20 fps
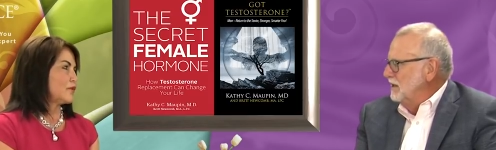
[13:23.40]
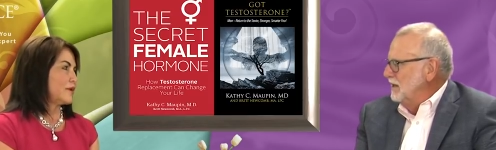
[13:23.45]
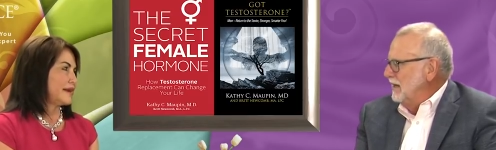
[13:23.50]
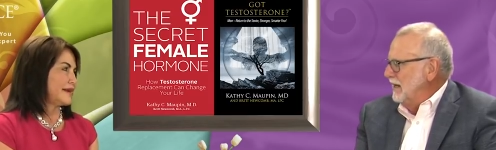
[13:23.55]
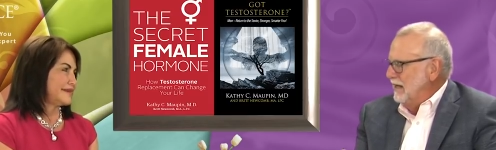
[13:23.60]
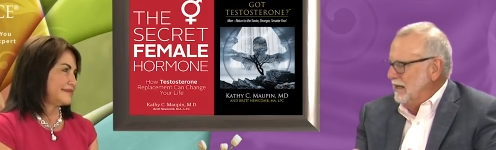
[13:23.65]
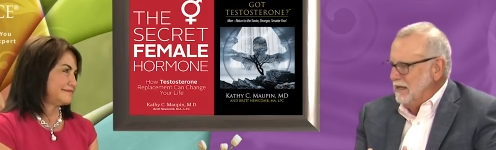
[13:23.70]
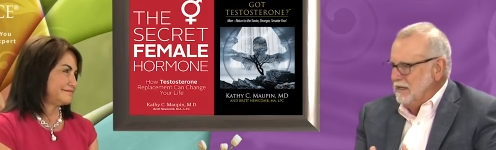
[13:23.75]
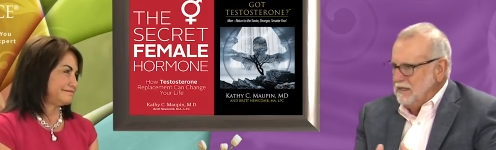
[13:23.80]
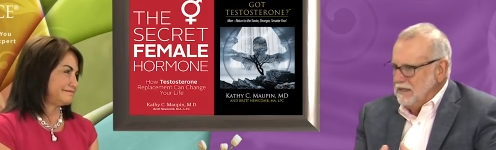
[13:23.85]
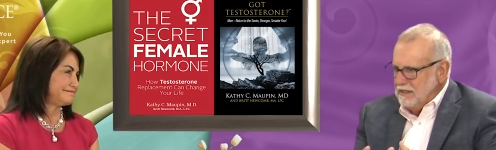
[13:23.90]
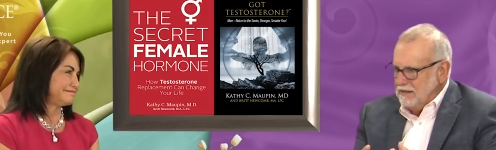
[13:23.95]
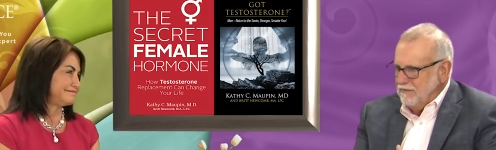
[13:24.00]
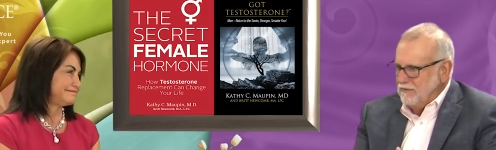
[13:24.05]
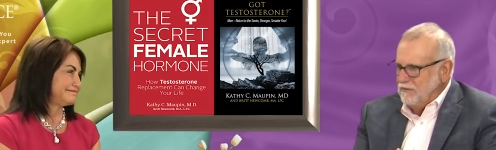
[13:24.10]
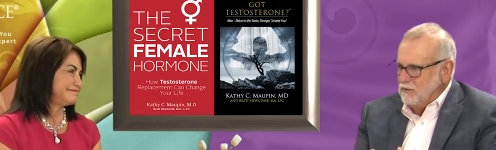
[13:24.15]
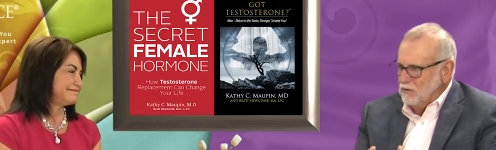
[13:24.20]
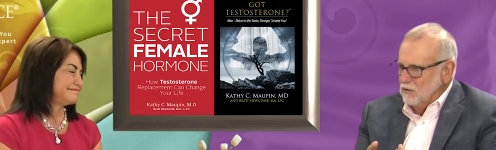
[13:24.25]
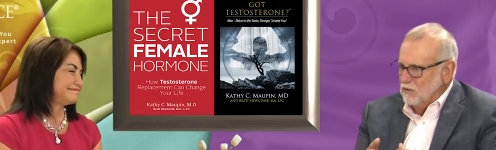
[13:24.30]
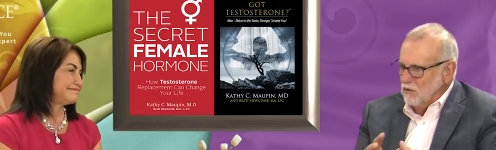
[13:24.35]
Speaker 1: Right. And
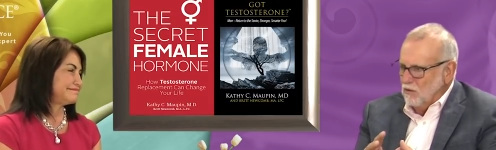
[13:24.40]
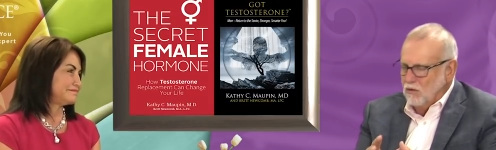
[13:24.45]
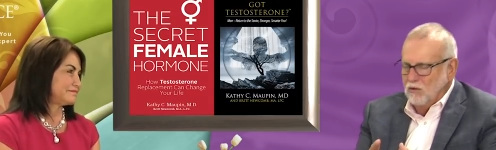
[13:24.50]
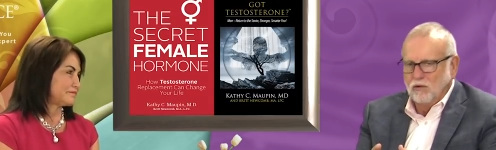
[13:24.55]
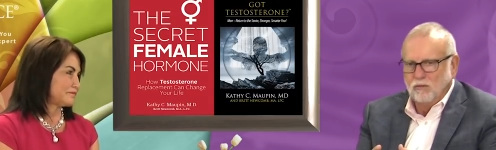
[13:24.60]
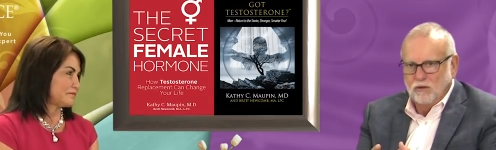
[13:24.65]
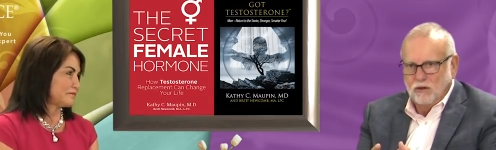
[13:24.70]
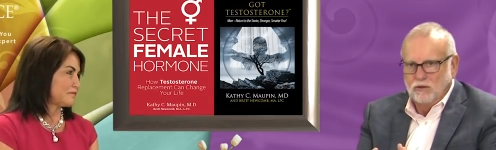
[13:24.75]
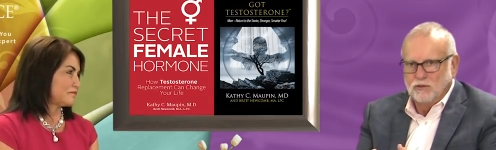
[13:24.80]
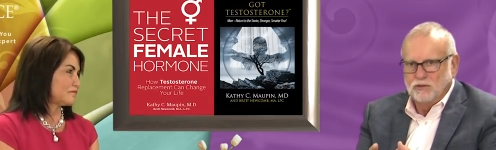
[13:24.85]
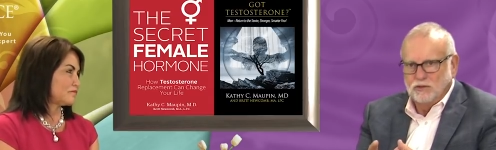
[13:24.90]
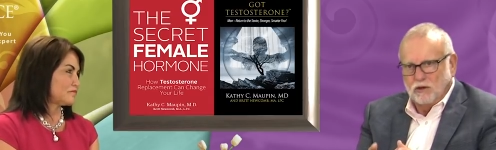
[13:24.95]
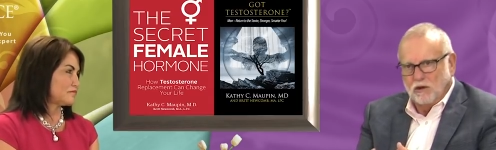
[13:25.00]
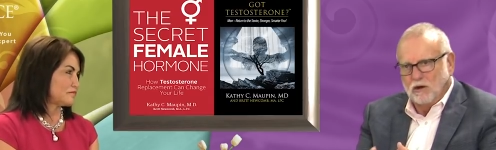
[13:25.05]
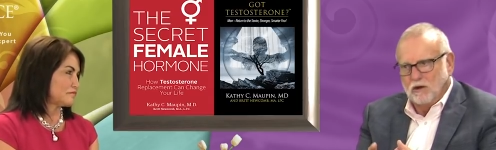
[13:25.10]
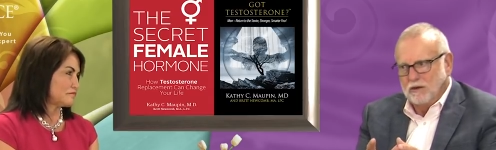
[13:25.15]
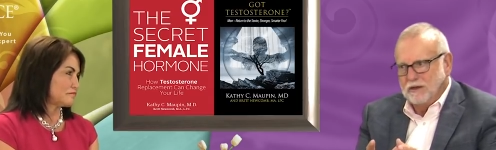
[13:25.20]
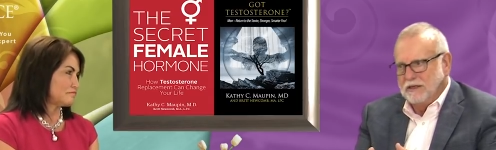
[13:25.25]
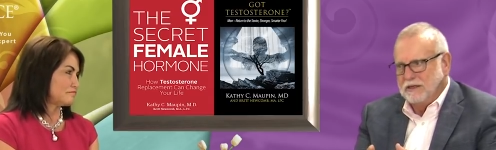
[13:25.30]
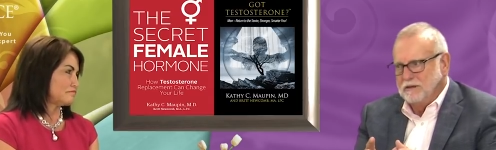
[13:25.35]
if your hormones
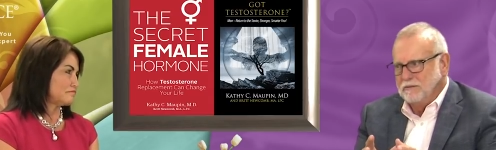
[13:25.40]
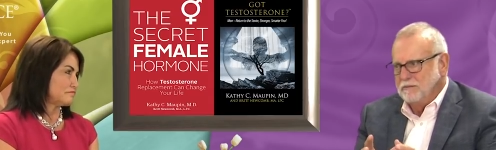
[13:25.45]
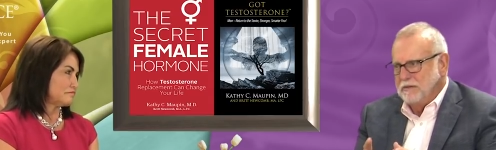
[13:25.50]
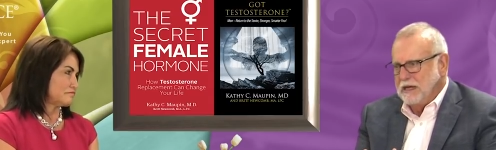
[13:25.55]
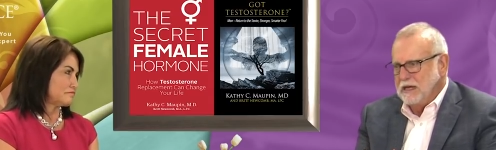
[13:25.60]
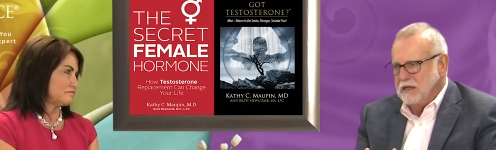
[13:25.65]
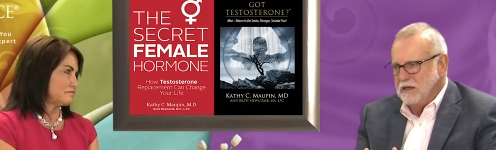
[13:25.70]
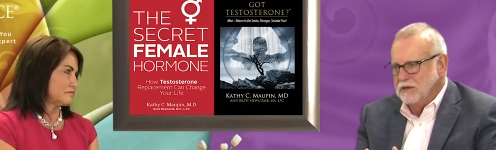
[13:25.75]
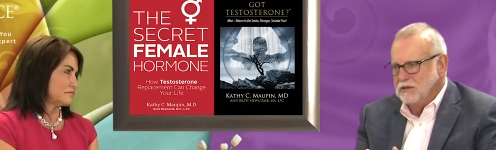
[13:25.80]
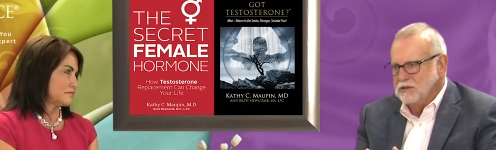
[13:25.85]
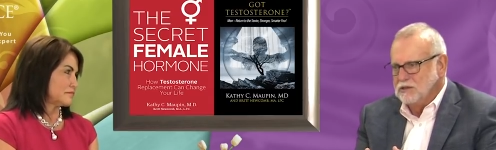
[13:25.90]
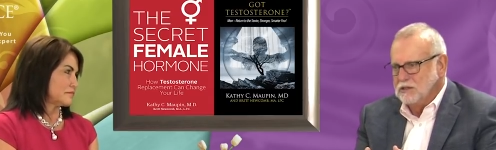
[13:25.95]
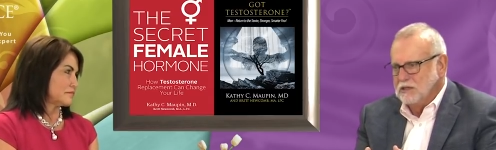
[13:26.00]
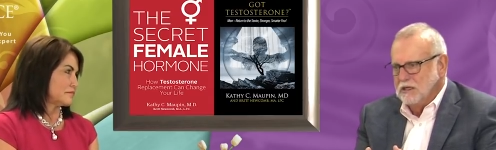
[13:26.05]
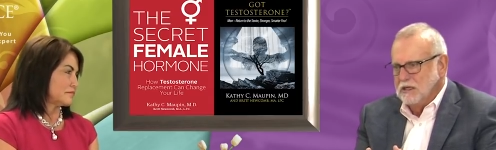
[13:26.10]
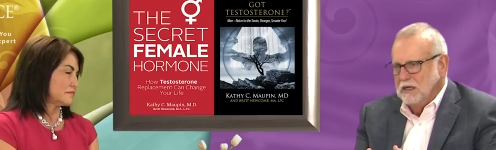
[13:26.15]
are in balance,